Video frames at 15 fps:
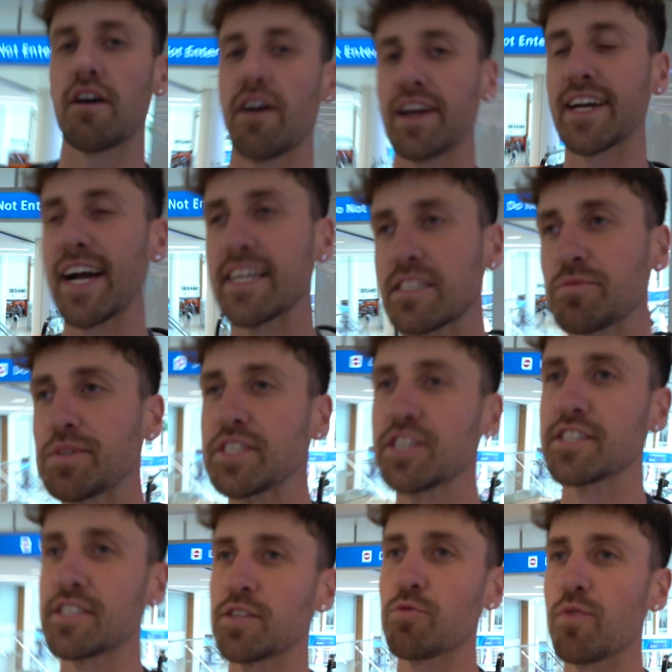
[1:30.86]
right, guys, and we
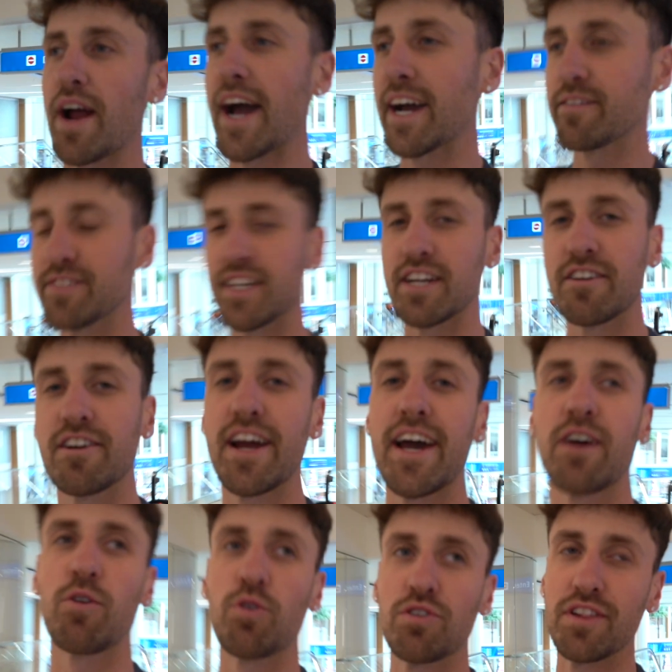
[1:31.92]
just arrived here
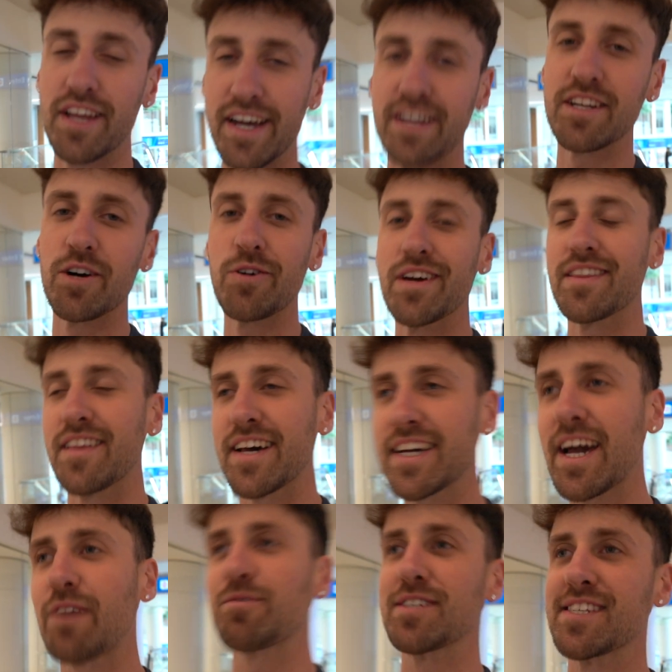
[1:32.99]
at Orlando. And like
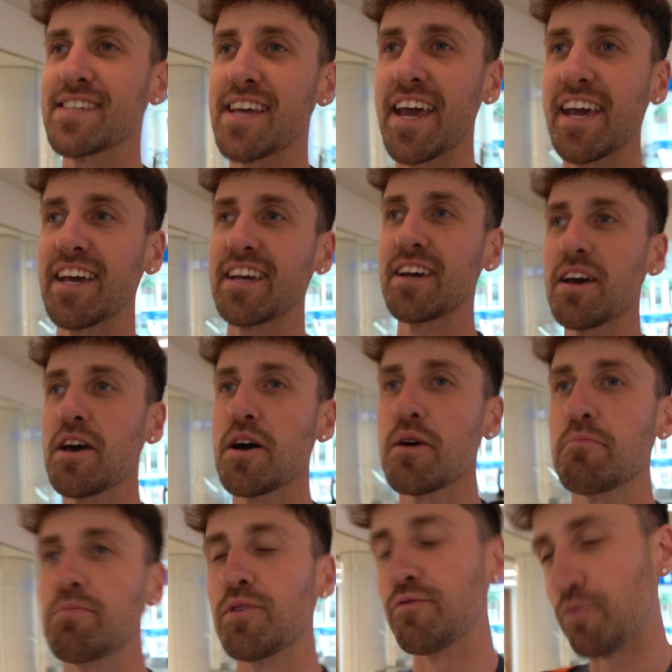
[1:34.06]
I was saying
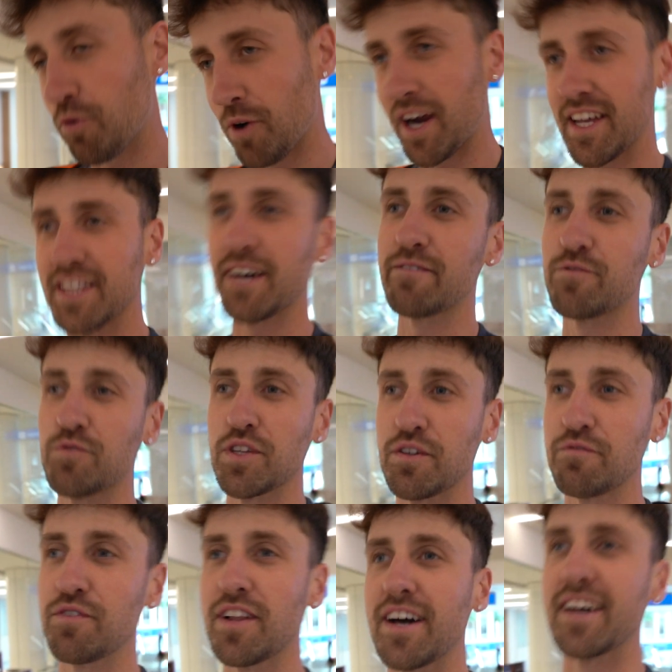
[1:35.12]
before I left for the
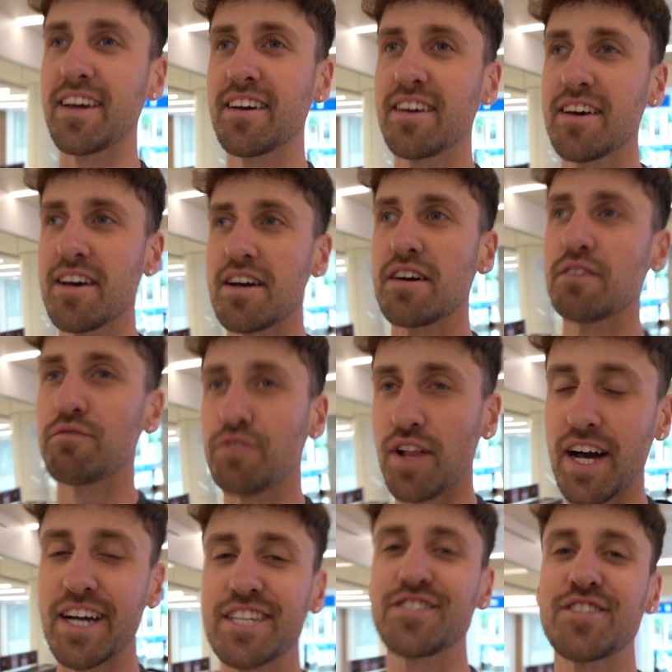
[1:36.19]
flight,
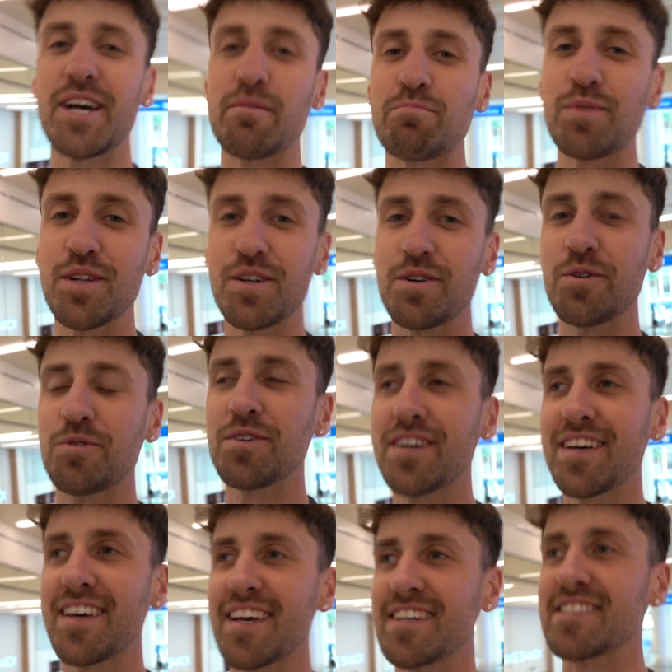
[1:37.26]
flying
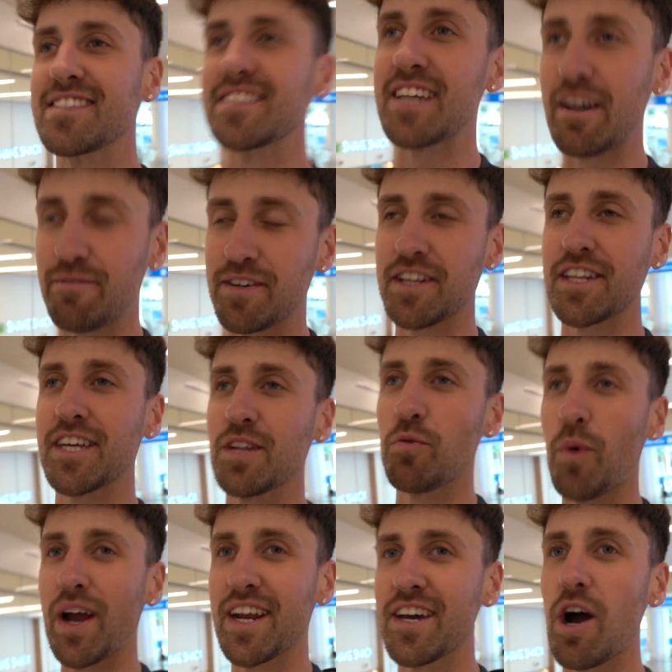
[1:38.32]
JetBlue is definitely the
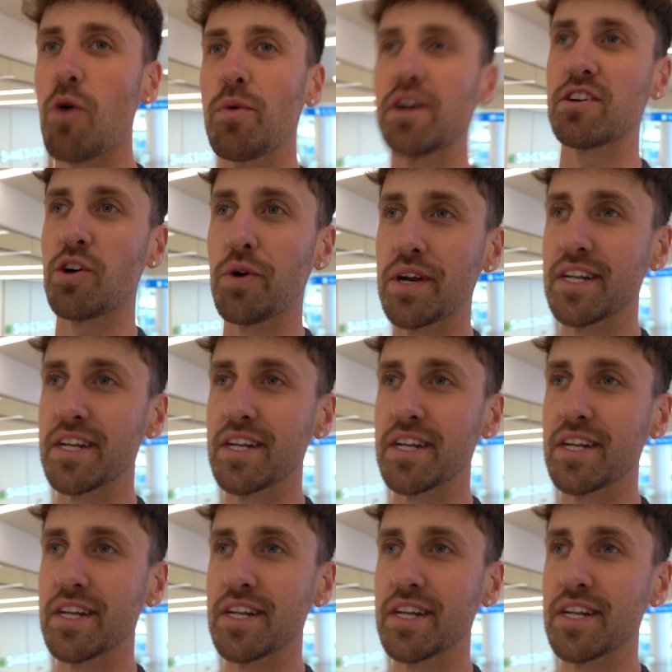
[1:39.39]
way to go when you're going